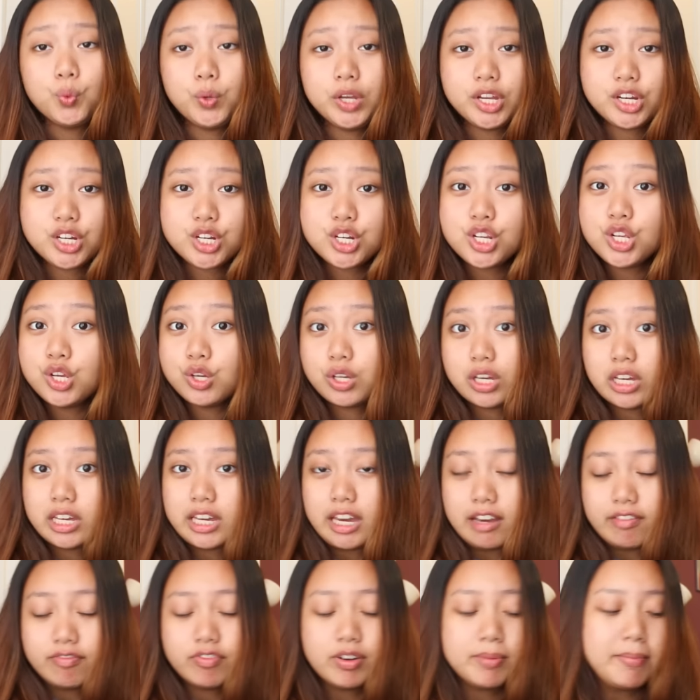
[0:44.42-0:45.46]
which you can
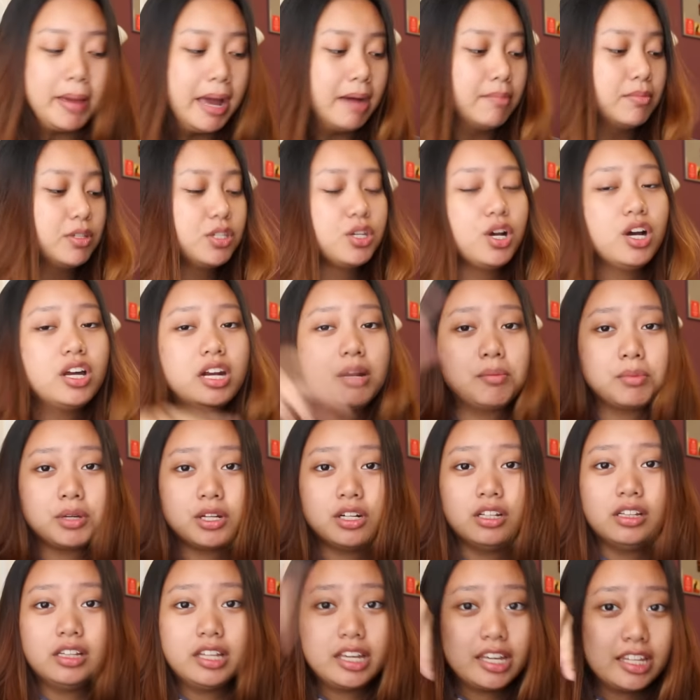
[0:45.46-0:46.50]
get from Amazon. I'm
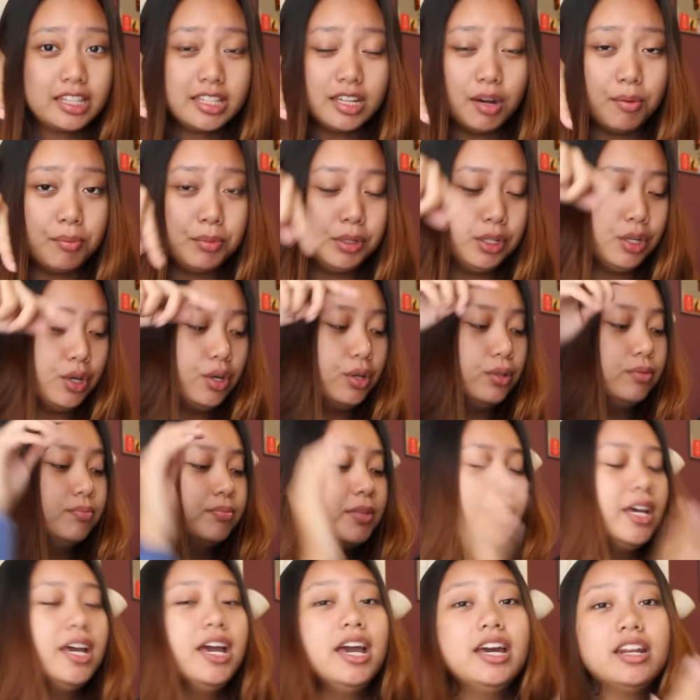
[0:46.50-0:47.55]
gonna link it down below.
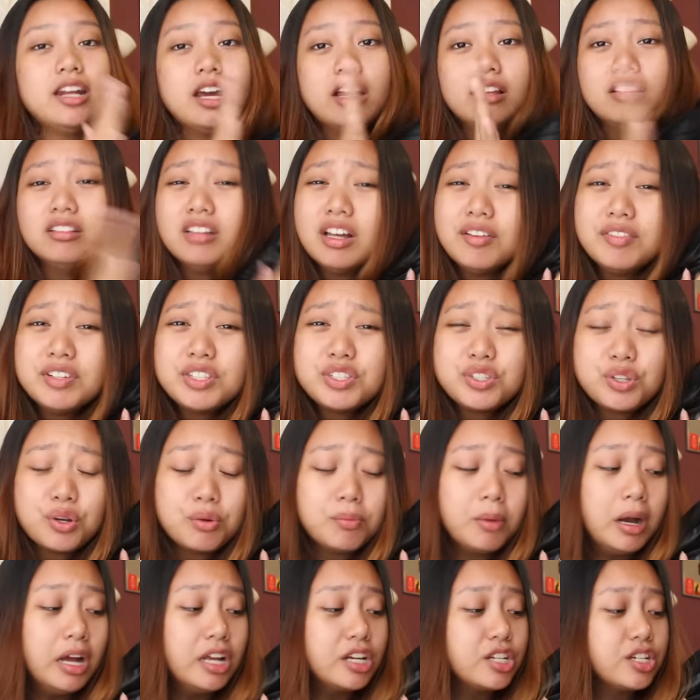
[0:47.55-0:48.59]
And I love it so
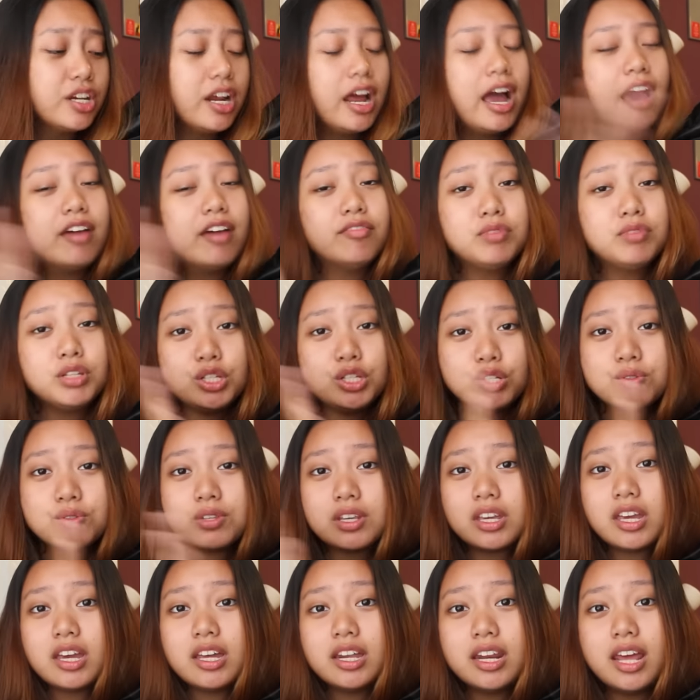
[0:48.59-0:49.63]
much. I've been
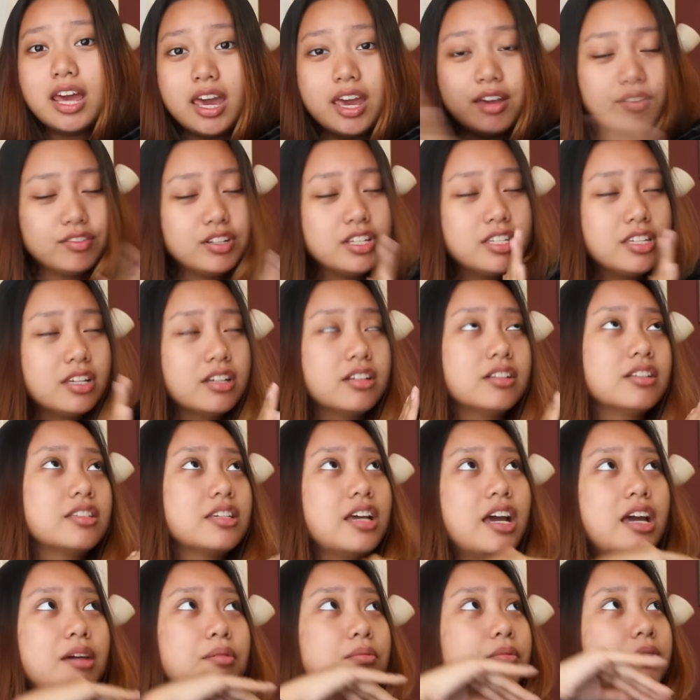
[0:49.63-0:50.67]
using it every single
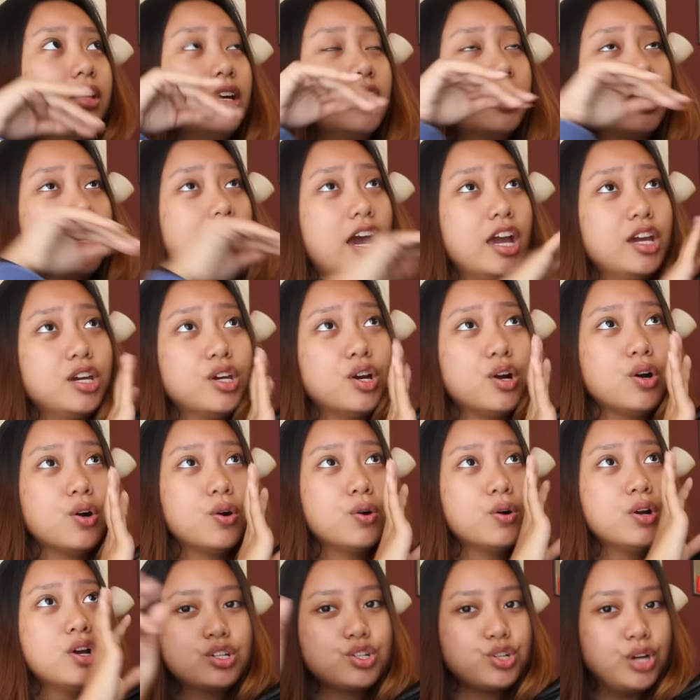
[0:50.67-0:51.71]
time like I
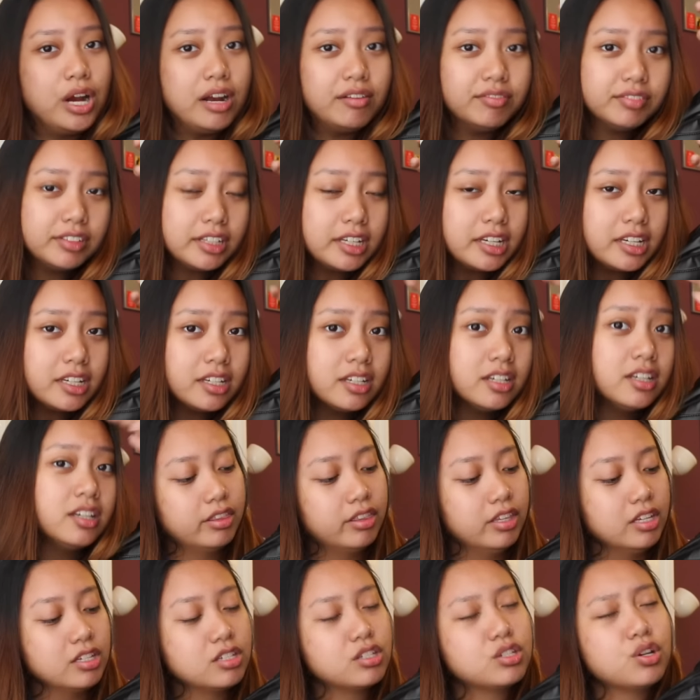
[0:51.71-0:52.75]
go traveling.
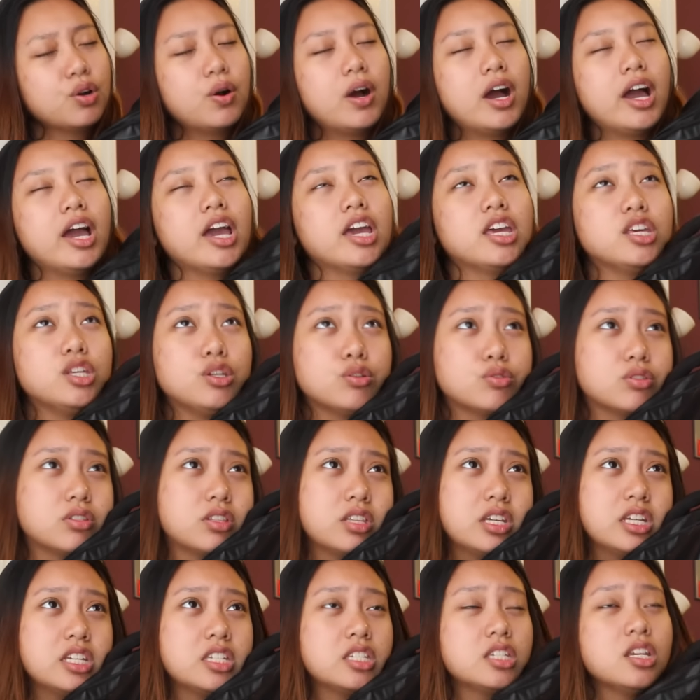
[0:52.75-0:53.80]
So I used
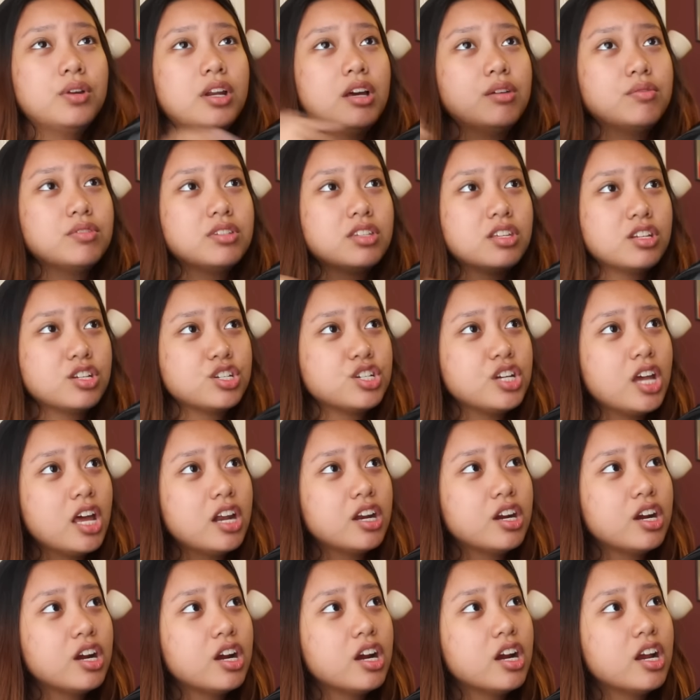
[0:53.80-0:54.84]
this when I was in
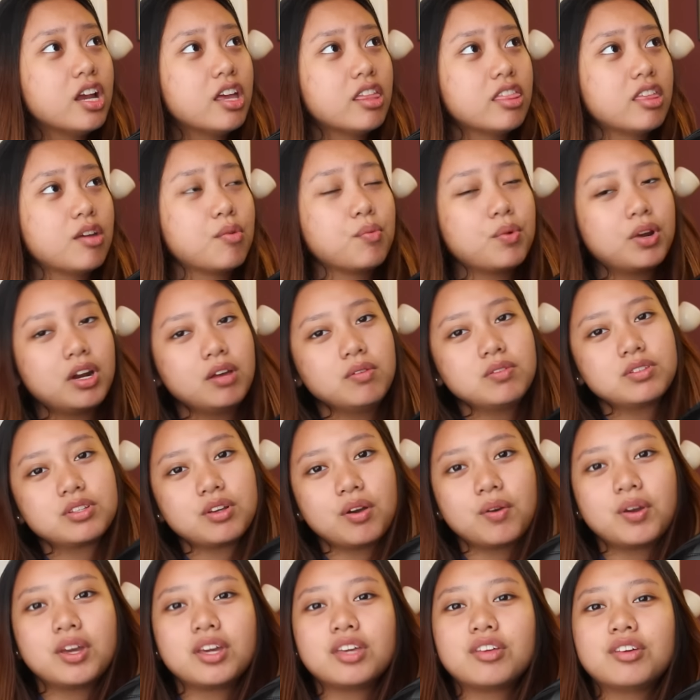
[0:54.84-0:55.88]
Cheddar, and then when I was
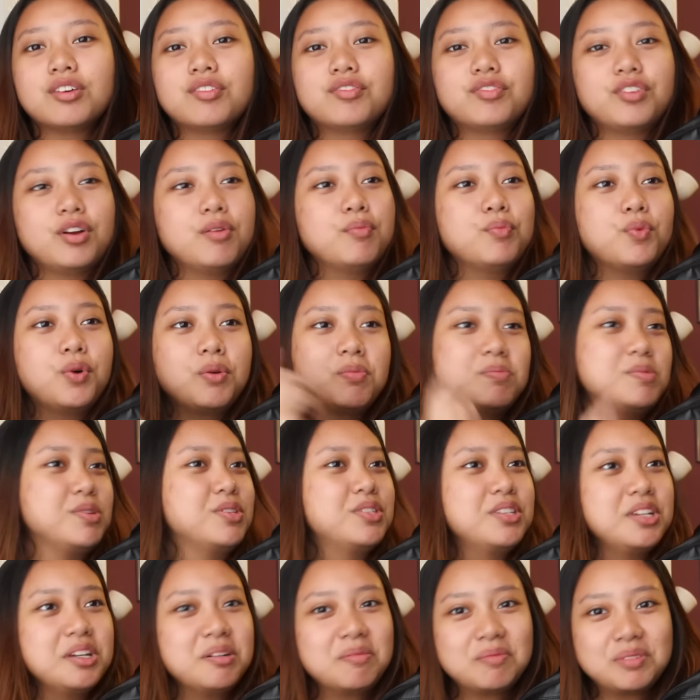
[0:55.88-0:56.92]
going from one
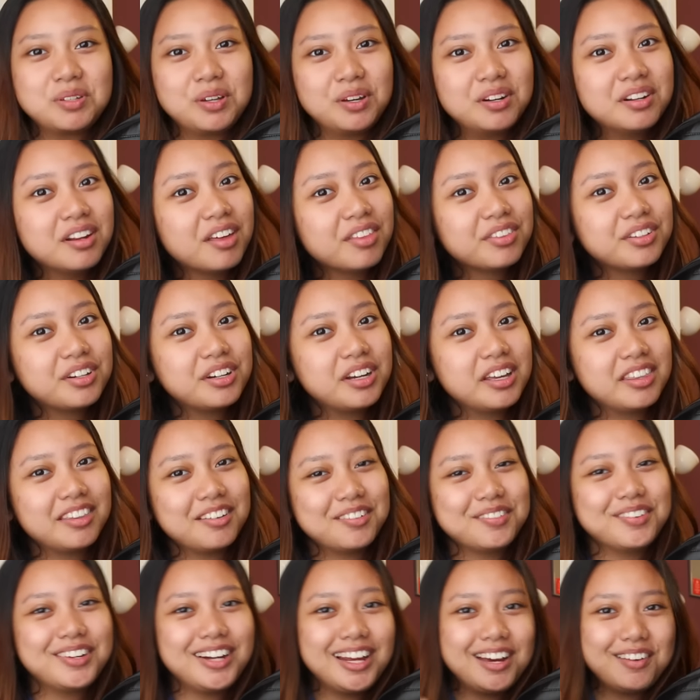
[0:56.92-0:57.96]
museum to another, and
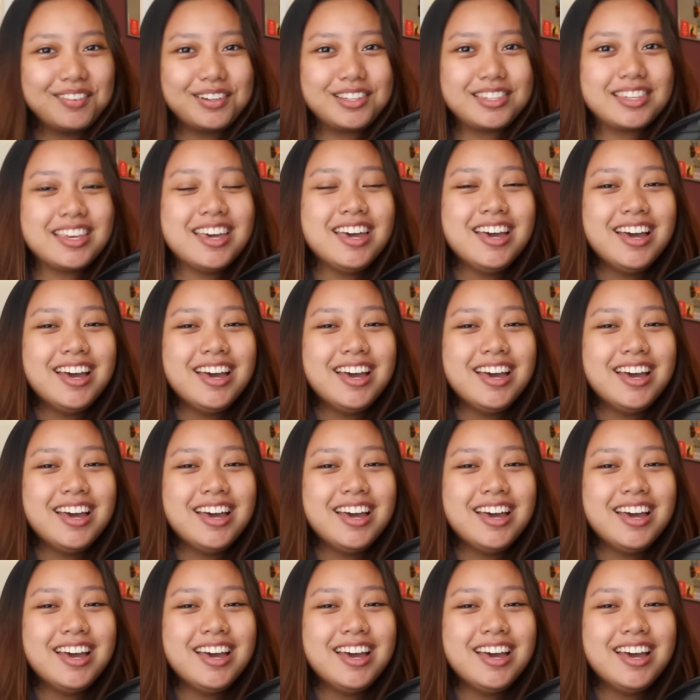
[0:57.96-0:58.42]
then when I was